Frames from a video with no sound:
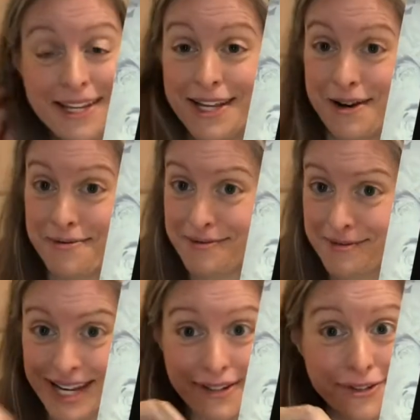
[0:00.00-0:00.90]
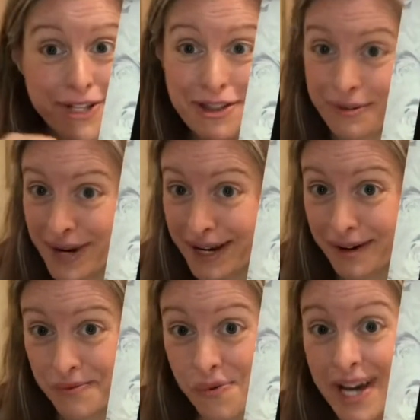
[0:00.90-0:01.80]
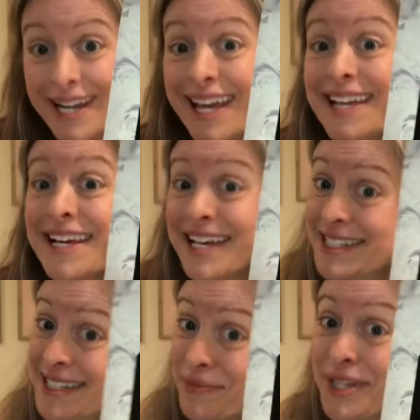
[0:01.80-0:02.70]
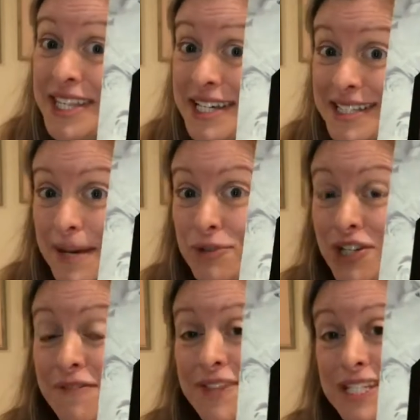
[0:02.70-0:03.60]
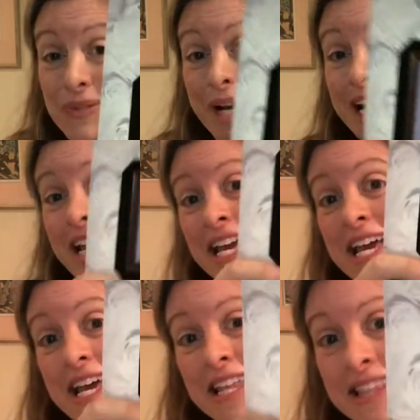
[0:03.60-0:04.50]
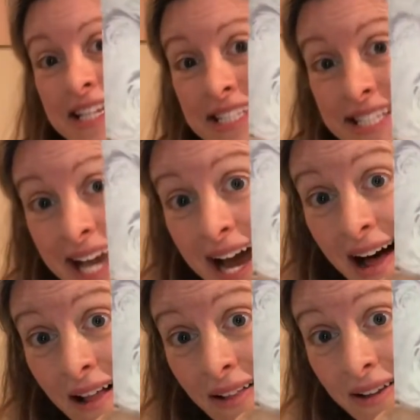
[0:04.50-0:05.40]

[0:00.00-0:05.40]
you know, needle to thread on one, with the exception of this one. This gal,